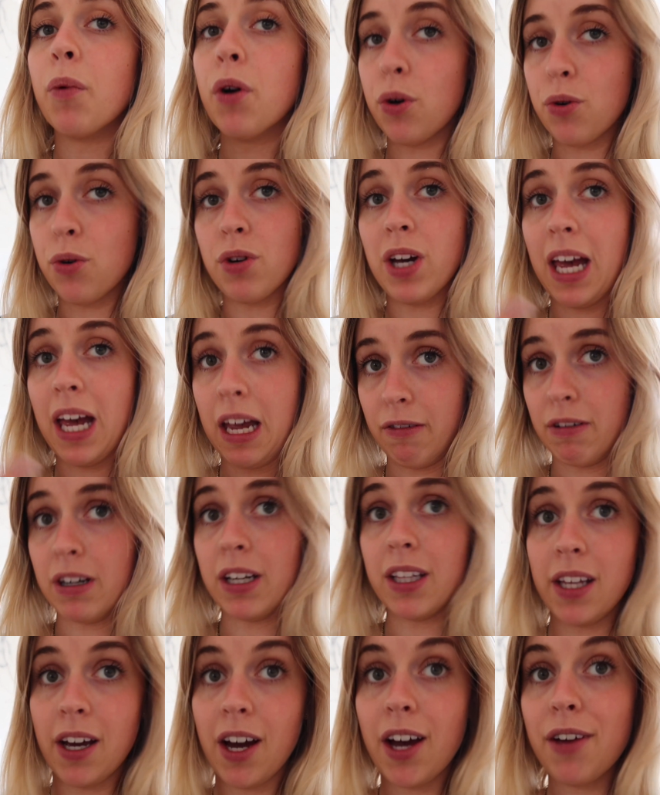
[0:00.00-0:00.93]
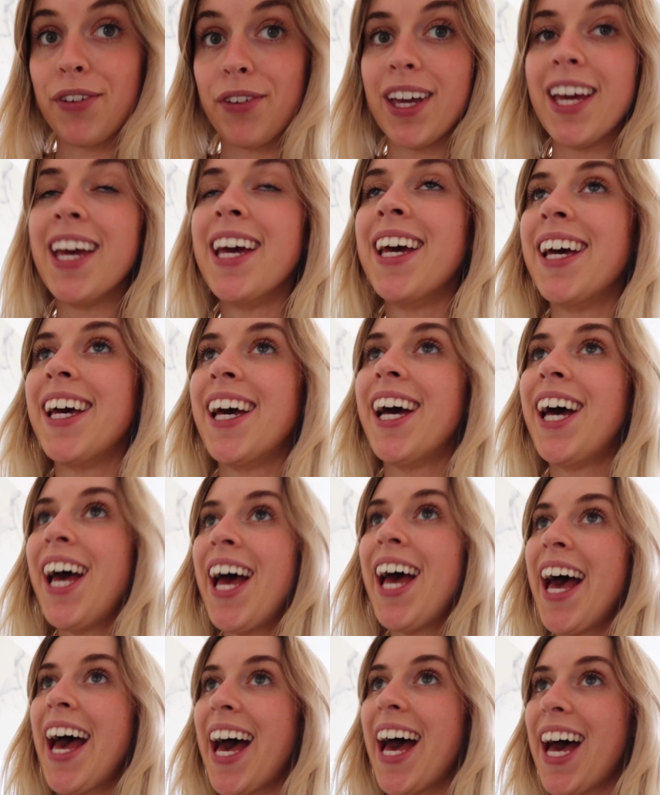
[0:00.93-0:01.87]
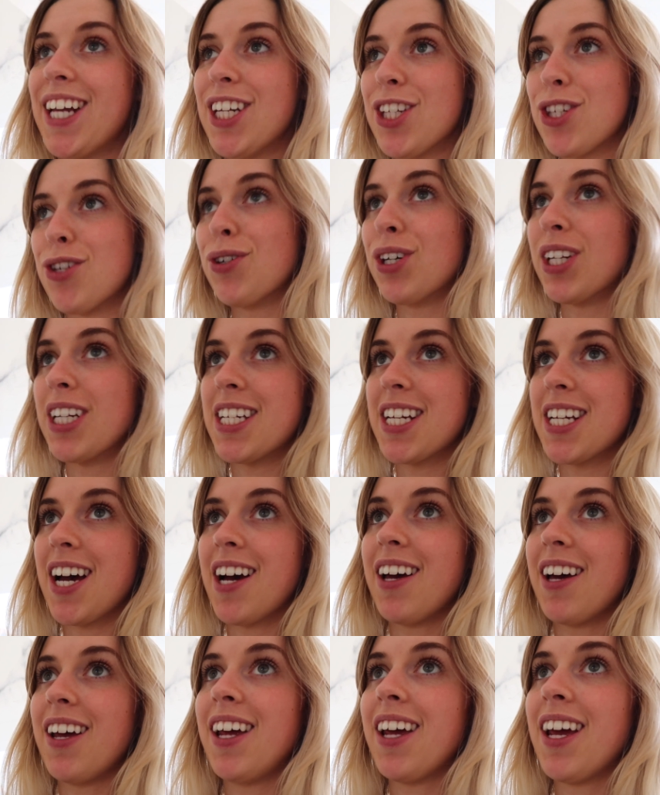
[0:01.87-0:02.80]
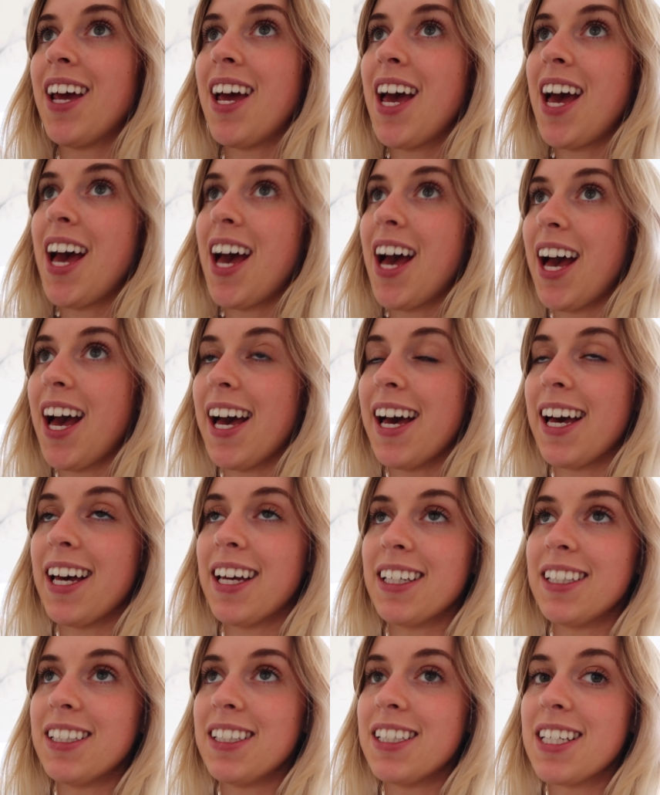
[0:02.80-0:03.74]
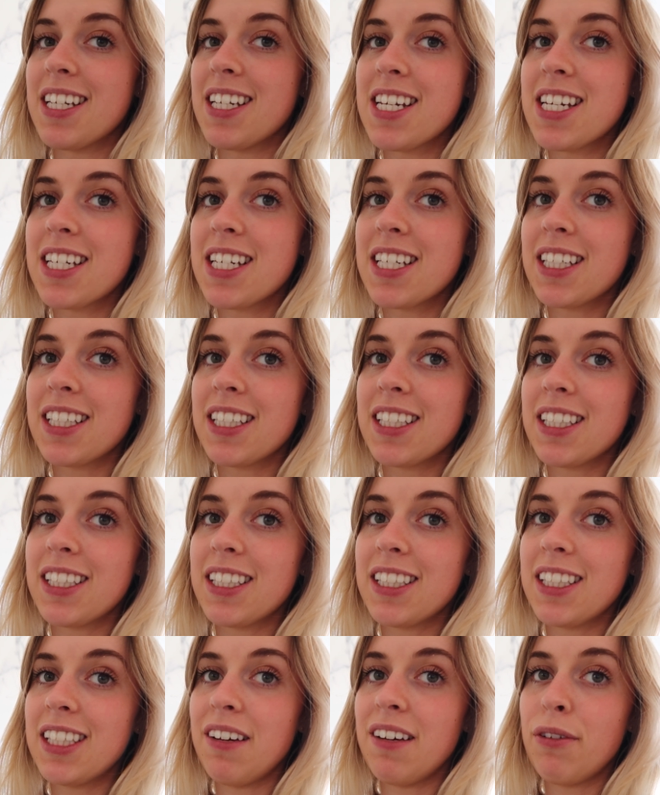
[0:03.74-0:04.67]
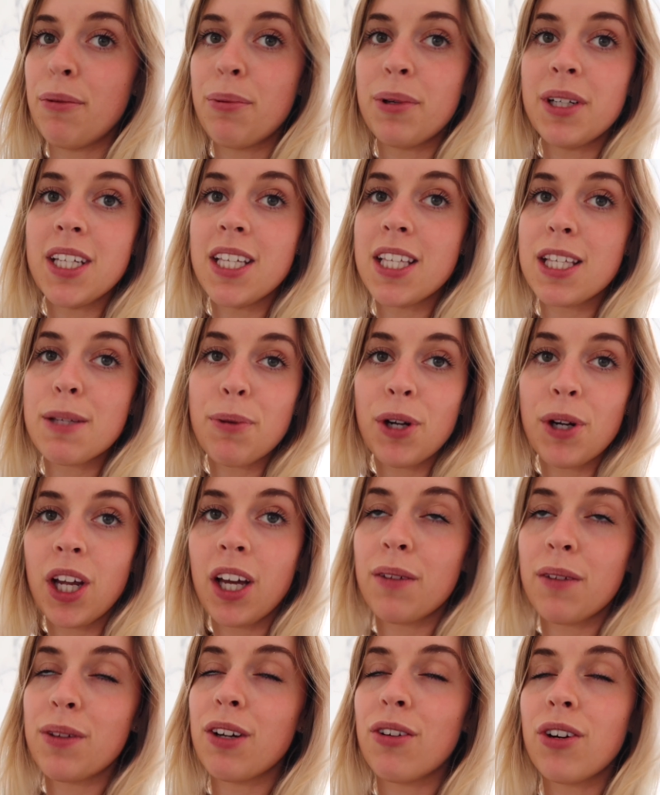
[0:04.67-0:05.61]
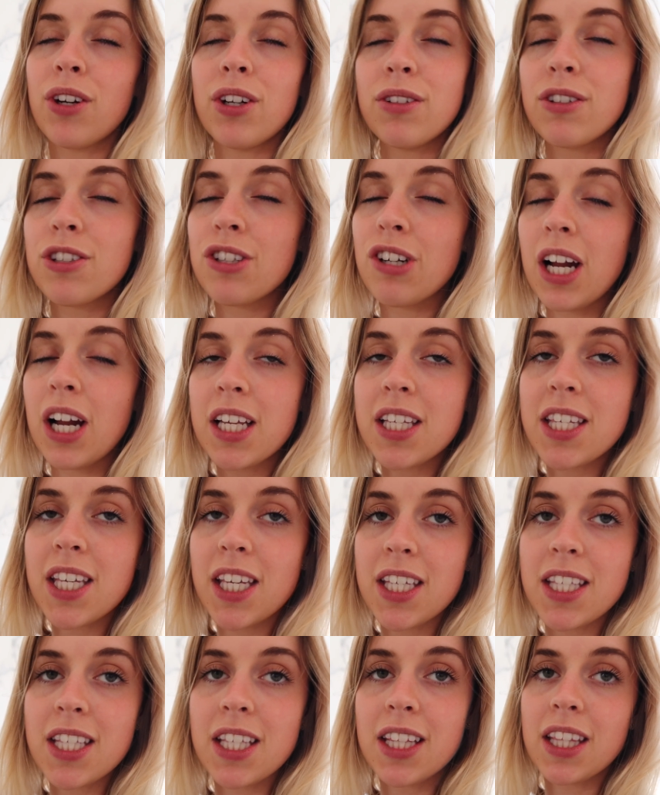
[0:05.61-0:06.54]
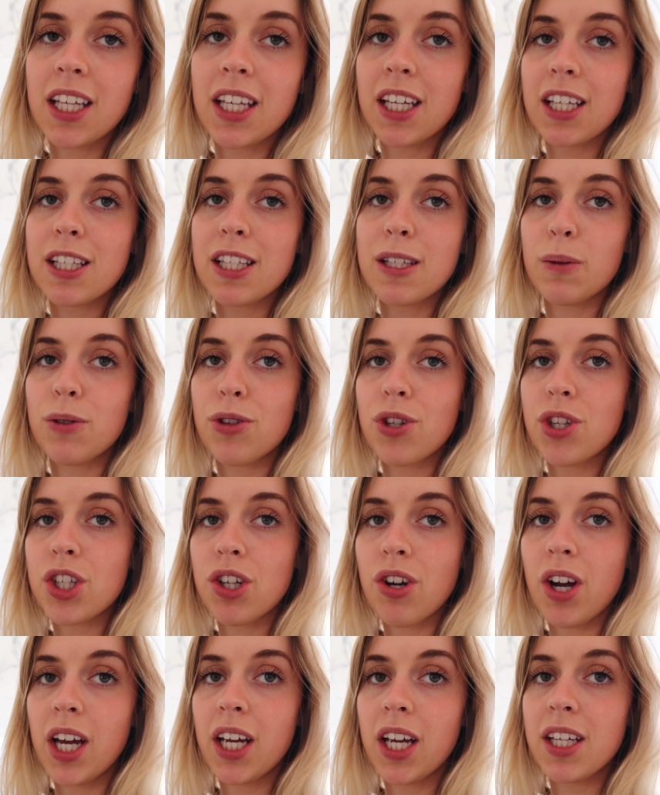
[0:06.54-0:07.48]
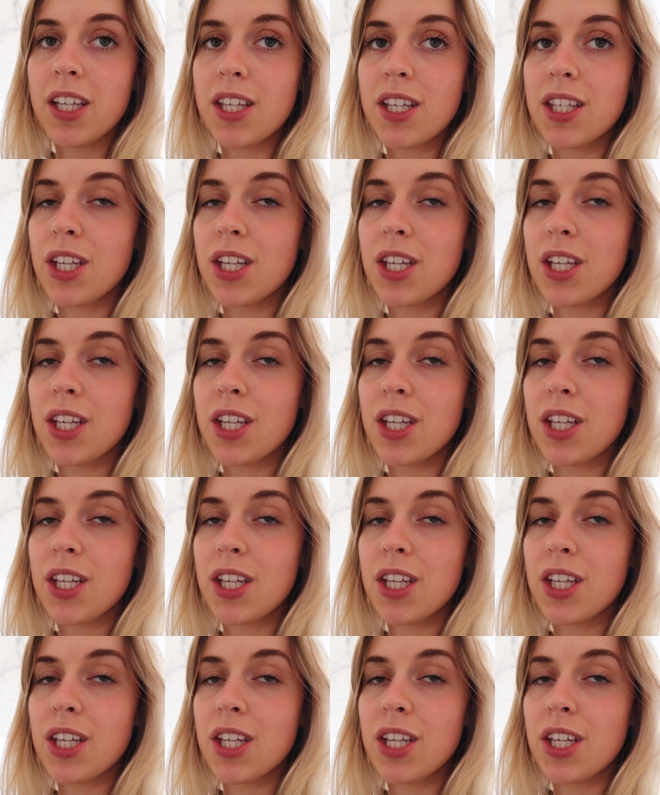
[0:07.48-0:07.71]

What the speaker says: We're all getting rid of the ivy and it's all going to die, and everybody's putting up their own trellises and things, which is great.